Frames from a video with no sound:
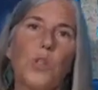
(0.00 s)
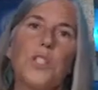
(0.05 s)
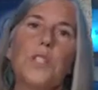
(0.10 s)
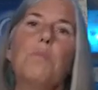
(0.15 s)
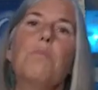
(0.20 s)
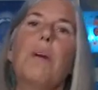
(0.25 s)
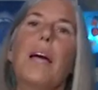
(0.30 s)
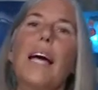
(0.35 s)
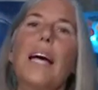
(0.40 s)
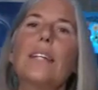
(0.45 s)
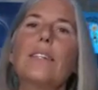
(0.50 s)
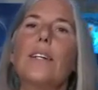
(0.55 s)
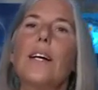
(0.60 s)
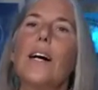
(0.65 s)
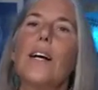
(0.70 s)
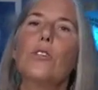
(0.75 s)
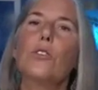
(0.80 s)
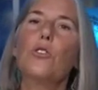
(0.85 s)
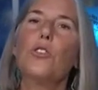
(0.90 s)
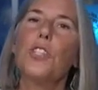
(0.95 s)
would demand to
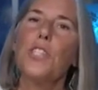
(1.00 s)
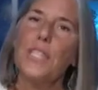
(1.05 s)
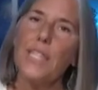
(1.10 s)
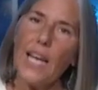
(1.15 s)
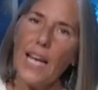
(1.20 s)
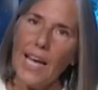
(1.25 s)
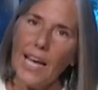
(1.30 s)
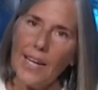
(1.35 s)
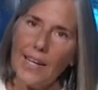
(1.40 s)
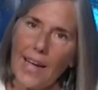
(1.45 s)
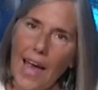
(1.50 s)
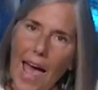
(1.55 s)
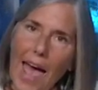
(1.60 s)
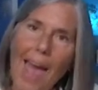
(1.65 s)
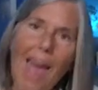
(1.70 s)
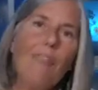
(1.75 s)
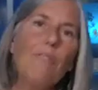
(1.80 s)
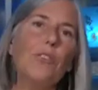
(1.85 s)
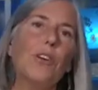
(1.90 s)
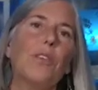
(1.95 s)
understand
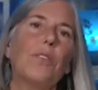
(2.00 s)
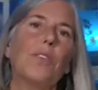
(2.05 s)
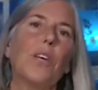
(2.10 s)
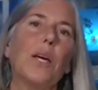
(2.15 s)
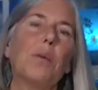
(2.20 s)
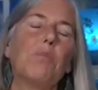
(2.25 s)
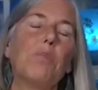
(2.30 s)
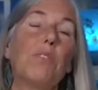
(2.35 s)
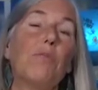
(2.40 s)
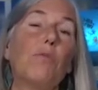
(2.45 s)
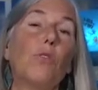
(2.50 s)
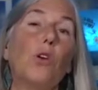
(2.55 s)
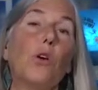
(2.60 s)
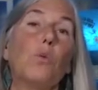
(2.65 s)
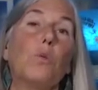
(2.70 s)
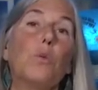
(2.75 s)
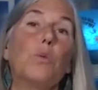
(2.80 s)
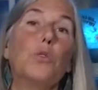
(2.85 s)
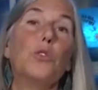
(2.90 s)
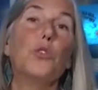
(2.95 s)
everything
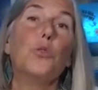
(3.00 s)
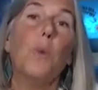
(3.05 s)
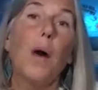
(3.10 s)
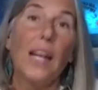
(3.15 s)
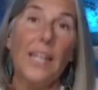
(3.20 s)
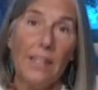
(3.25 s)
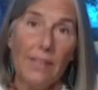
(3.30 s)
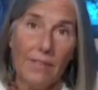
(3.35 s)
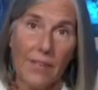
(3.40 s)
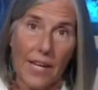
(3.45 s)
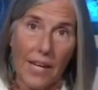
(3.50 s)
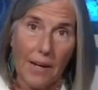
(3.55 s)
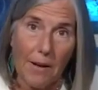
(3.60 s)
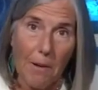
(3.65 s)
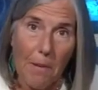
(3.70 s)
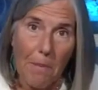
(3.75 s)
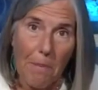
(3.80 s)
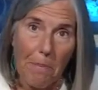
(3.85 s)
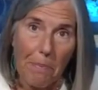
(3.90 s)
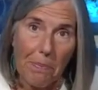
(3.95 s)
before we would do anything.
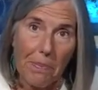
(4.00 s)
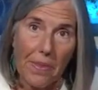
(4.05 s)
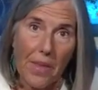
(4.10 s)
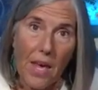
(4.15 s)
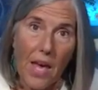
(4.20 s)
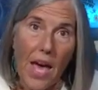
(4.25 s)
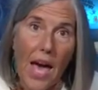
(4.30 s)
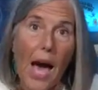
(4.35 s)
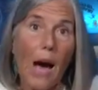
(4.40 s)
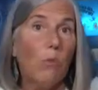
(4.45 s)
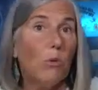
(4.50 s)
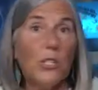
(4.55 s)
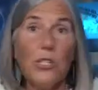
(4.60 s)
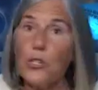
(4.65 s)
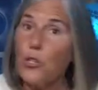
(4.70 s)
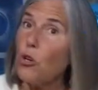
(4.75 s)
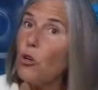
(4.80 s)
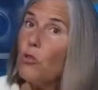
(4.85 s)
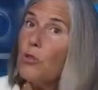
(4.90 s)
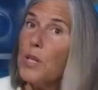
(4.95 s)
And we
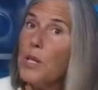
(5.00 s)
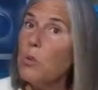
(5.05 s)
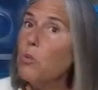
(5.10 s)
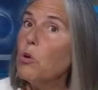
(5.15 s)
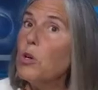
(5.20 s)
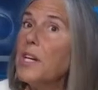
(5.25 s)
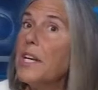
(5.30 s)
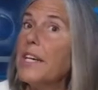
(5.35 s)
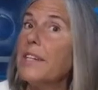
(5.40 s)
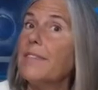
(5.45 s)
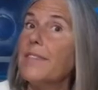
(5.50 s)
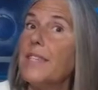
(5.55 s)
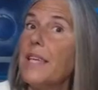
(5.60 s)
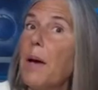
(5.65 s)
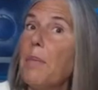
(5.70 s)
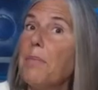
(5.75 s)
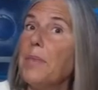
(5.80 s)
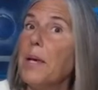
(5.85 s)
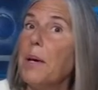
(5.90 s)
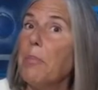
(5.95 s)
certainly wouldn't
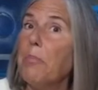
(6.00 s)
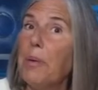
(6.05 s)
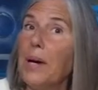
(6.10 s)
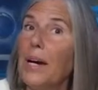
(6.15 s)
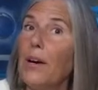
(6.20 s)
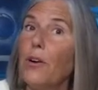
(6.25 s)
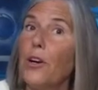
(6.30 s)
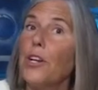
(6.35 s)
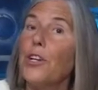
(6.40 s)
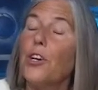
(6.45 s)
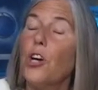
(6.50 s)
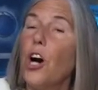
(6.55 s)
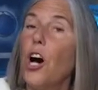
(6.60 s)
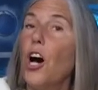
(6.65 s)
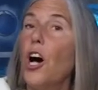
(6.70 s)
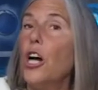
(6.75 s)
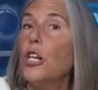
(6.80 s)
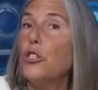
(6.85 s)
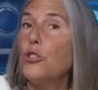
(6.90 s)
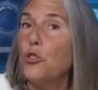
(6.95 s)
accept the apparent
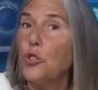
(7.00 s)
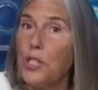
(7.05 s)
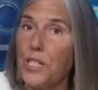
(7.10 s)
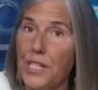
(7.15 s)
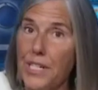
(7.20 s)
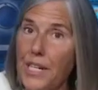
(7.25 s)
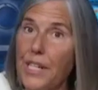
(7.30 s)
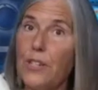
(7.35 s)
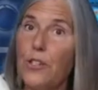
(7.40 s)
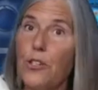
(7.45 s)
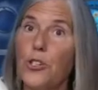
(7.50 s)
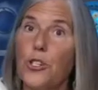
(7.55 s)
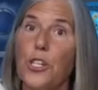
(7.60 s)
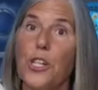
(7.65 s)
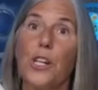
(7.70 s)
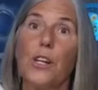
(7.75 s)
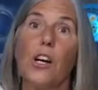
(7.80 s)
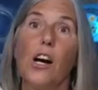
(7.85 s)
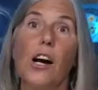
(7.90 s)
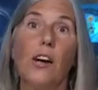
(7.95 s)

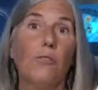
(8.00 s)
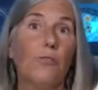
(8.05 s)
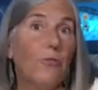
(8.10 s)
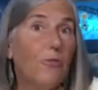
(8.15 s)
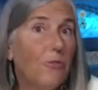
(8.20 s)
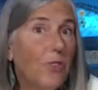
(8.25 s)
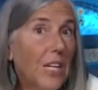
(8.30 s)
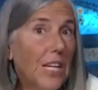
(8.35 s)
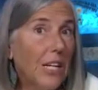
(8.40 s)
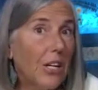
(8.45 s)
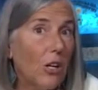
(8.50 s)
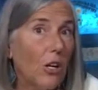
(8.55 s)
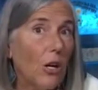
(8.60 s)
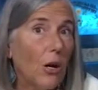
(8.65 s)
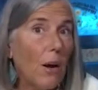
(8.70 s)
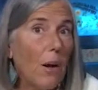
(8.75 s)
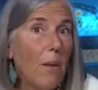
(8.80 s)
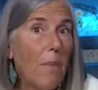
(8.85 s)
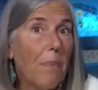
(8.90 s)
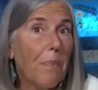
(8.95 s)
contradiction of
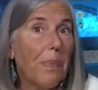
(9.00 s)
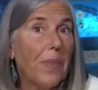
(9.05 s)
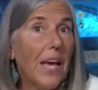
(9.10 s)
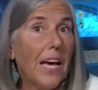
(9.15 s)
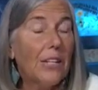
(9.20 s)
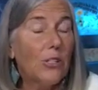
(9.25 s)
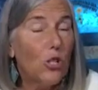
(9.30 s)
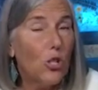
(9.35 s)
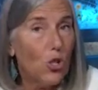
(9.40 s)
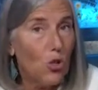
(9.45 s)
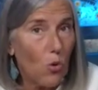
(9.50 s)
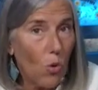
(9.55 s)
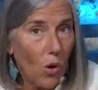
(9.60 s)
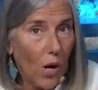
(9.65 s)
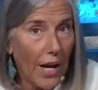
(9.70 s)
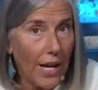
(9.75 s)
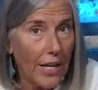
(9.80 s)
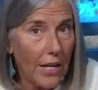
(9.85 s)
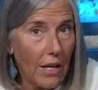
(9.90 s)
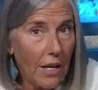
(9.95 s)
fear and joy,